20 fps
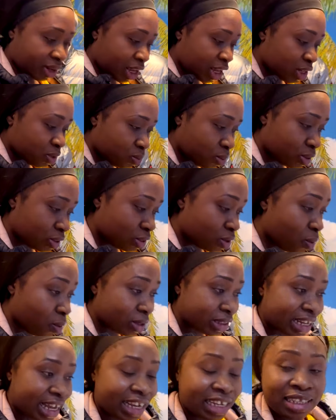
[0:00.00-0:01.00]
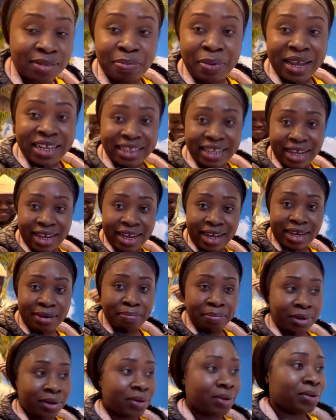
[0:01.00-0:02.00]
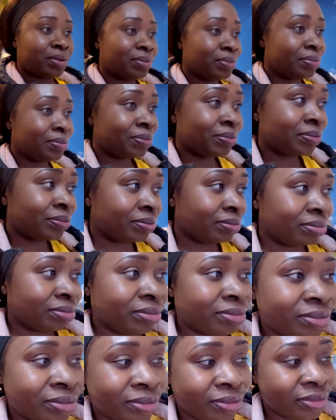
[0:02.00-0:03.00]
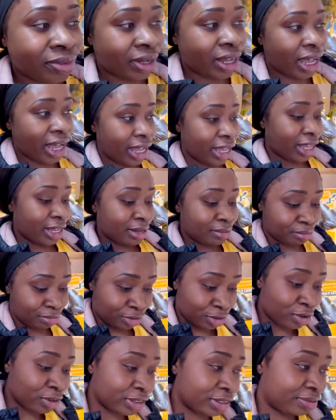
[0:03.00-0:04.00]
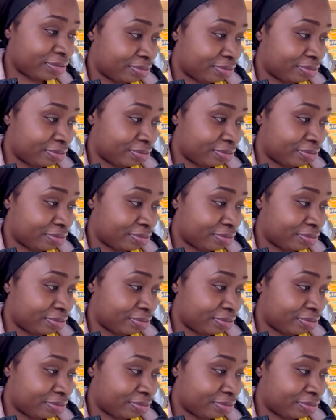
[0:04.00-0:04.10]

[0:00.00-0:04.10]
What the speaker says: not what I expected, but I am done.